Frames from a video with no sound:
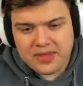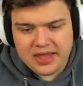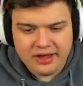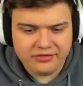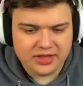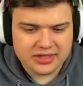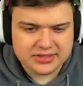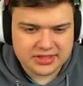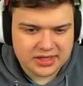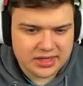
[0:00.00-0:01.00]
Yeah, I think
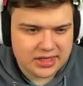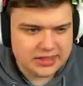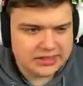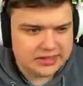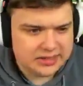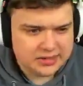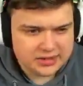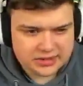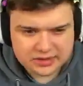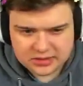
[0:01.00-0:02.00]
that's uh,
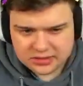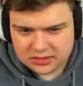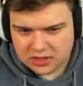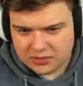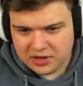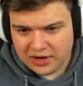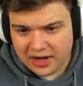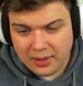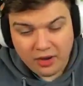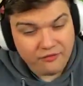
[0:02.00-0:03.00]
gonna be the right
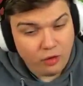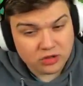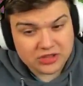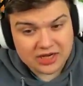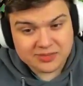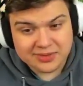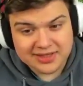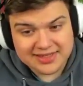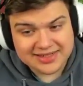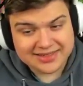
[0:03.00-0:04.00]
amount. Four scatters,
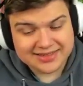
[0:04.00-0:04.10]
please.